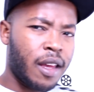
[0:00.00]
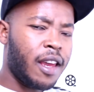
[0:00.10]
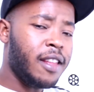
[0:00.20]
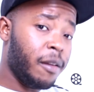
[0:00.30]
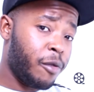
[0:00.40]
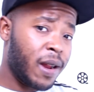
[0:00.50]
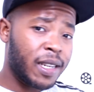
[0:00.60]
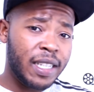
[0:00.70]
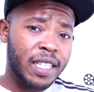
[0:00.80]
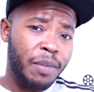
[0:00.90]
In the
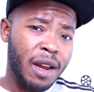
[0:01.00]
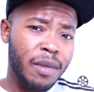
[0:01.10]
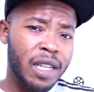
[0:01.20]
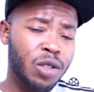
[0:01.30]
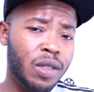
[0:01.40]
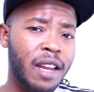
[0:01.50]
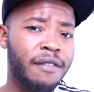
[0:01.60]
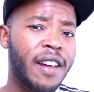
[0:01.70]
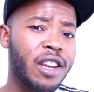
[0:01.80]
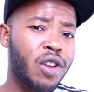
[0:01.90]
production department, you'll then
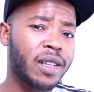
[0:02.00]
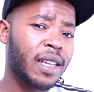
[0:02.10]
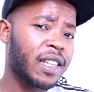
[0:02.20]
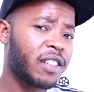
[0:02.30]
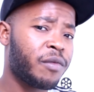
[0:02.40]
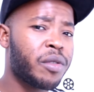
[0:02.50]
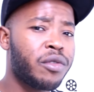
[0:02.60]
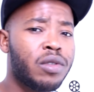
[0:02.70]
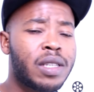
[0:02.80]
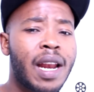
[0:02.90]
find your executive
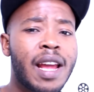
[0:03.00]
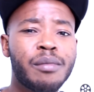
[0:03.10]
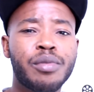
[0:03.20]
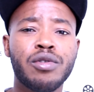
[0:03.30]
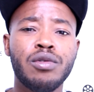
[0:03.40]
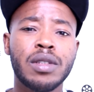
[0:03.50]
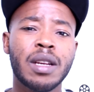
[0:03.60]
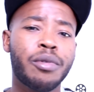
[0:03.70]
producer, line producer,